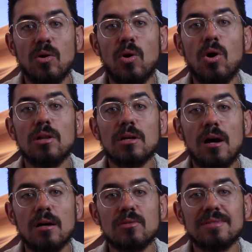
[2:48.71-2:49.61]
all
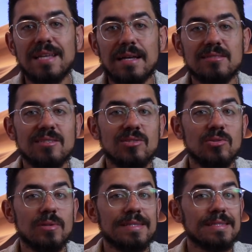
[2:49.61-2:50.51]
Congress has to
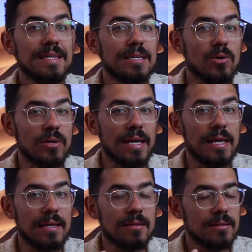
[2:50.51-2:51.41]
do is say
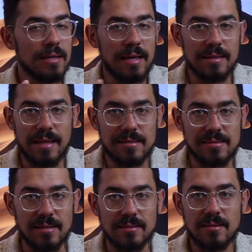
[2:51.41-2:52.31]
okay, and
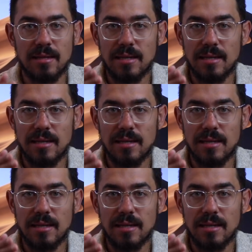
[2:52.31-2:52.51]
that's it.